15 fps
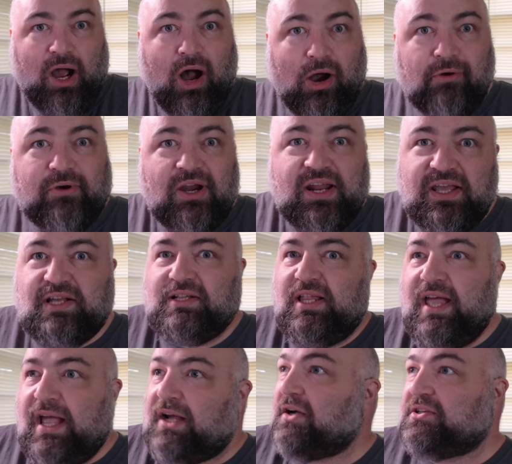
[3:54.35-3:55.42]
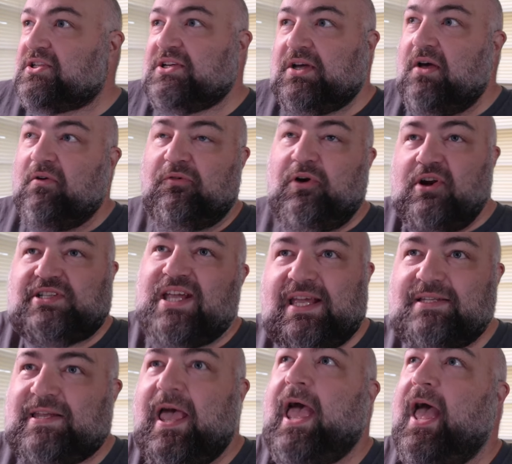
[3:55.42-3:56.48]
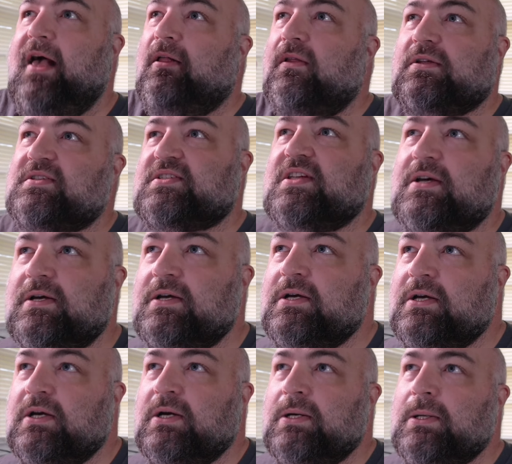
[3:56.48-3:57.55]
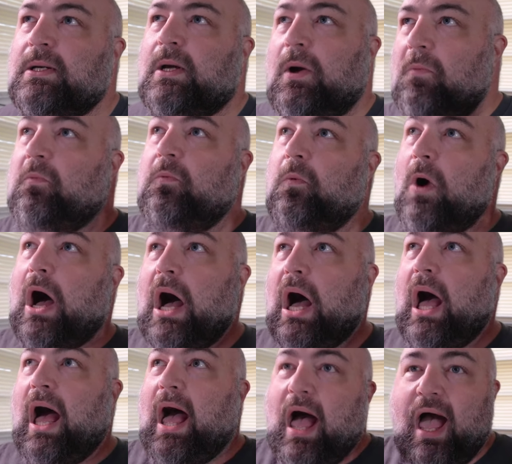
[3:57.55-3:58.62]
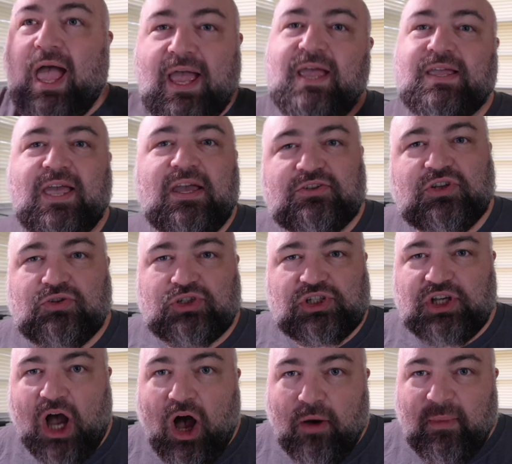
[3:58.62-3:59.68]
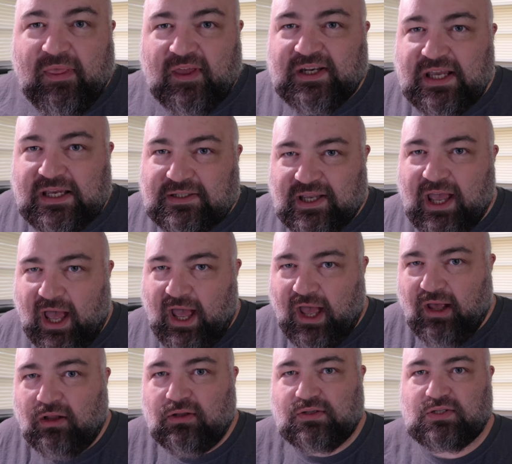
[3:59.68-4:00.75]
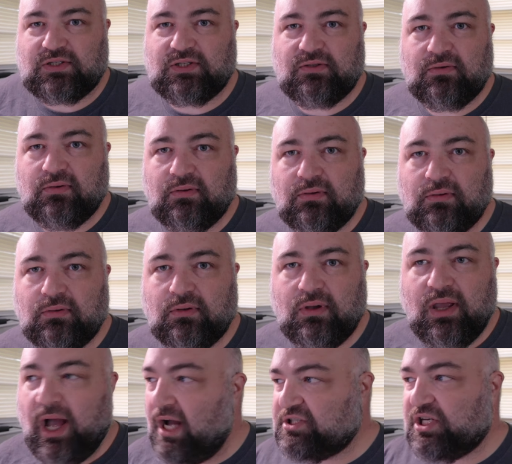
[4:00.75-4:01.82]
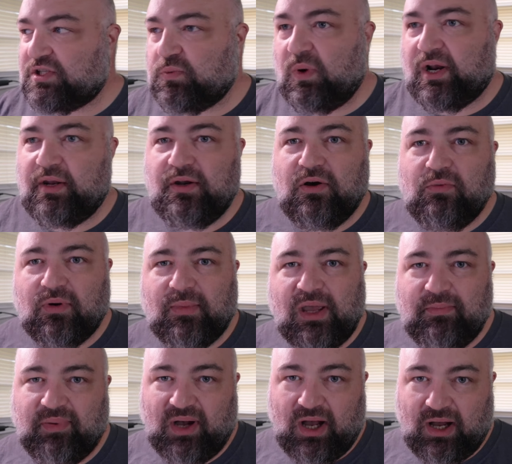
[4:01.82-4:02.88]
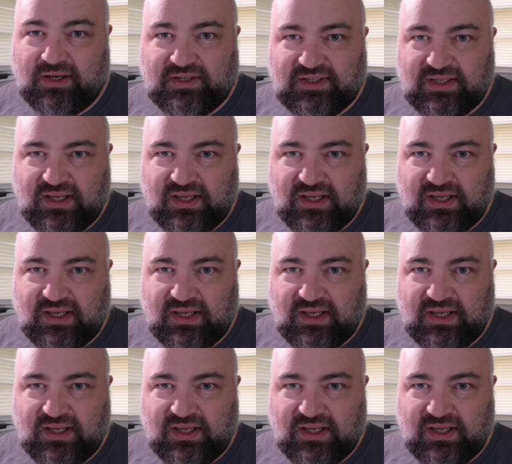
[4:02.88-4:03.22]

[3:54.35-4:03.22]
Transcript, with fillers: already clicked for details. Why can't you show me the details? I just want to know where my box